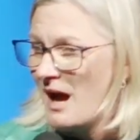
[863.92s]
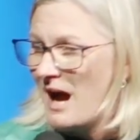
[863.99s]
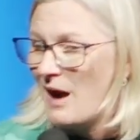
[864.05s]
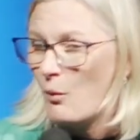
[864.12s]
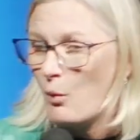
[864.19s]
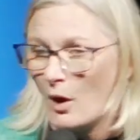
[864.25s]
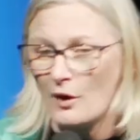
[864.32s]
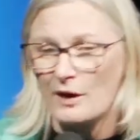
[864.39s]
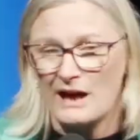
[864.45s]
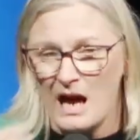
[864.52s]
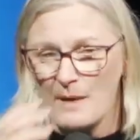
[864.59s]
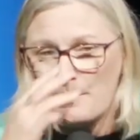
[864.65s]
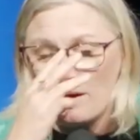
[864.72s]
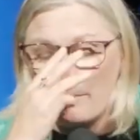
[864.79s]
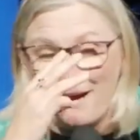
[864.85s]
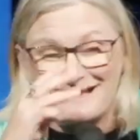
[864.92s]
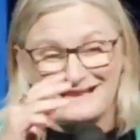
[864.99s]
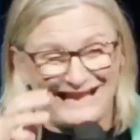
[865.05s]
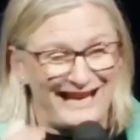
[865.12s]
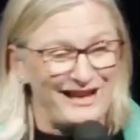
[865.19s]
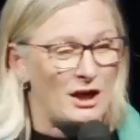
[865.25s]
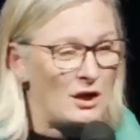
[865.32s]
I woke up at about
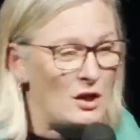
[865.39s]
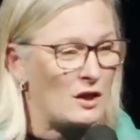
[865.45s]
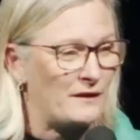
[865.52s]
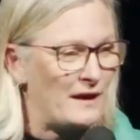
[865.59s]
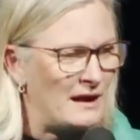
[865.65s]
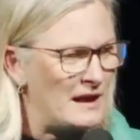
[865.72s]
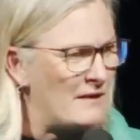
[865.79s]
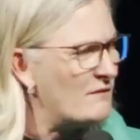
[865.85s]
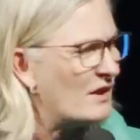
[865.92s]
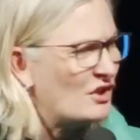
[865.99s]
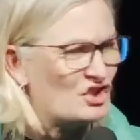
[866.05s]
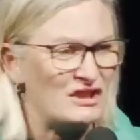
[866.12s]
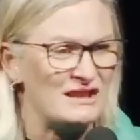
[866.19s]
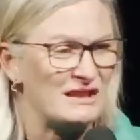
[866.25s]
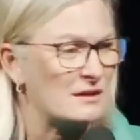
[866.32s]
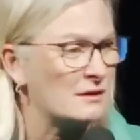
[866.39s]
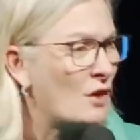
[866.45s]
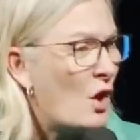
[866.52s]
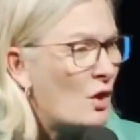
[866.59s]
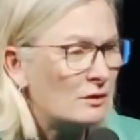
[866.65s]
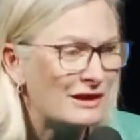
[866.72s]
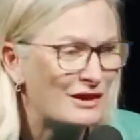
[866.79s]
10 o'clock that evening. She's still
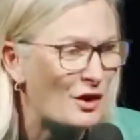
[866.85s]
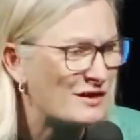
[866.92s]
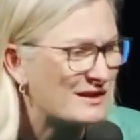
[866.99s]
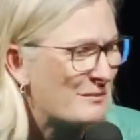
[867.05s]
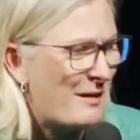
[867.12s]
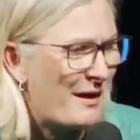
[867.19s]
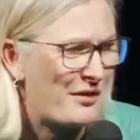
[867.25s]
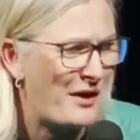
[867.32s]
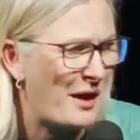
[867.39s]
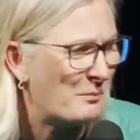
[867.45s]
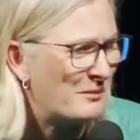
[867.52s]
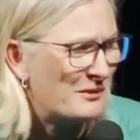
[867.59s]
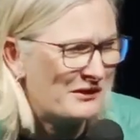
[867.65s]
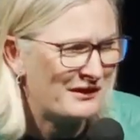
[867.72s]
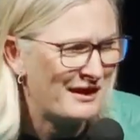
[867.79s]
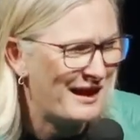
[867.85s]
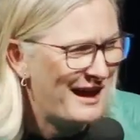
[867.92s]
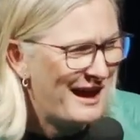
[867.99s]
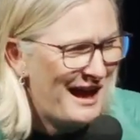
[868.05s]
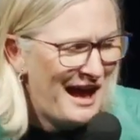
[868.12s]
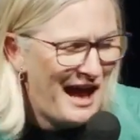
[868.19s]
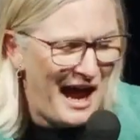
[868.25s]
holding on to my thumbs.
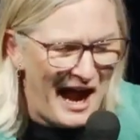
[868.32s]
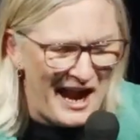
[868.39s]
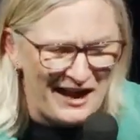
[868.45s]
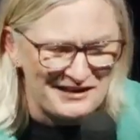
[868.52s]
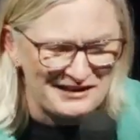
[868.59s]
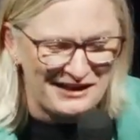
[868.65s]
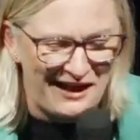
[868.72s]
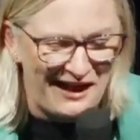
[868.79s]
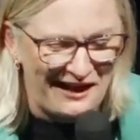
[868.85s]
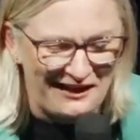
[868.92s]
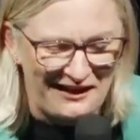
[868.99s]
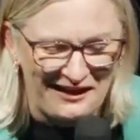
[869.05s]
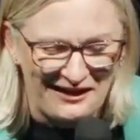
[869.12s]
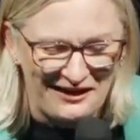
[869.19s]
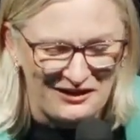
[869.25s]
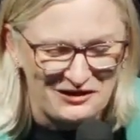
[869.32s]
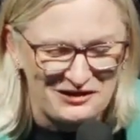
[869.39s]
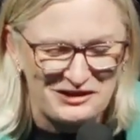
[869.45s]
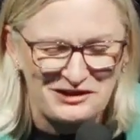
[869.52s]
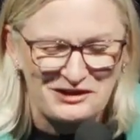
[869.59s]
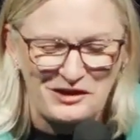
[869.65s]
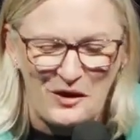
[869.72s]
And I was like,
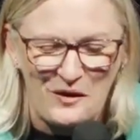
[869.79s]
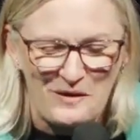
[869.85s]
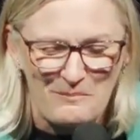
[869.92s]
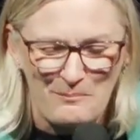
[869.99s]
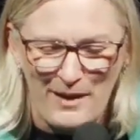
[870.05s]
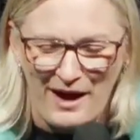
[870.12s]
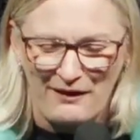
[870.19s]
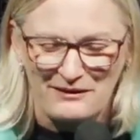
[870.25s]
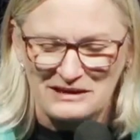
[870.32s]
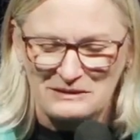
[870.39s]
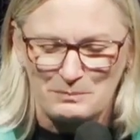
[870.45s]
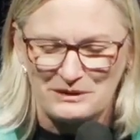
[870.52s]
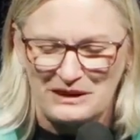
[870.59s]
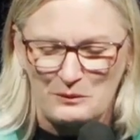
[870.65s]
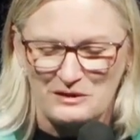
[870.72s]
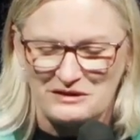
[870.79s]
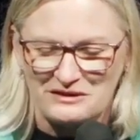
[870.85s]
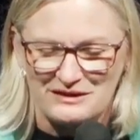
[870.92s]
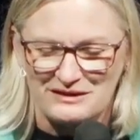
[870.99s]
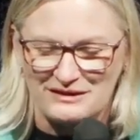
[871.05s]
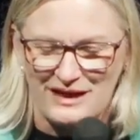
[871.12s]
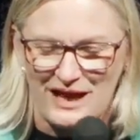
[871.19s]
so embarrassed. But there was
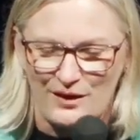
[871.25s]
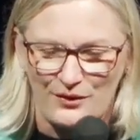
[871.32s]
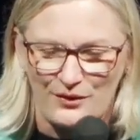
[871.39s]
this like,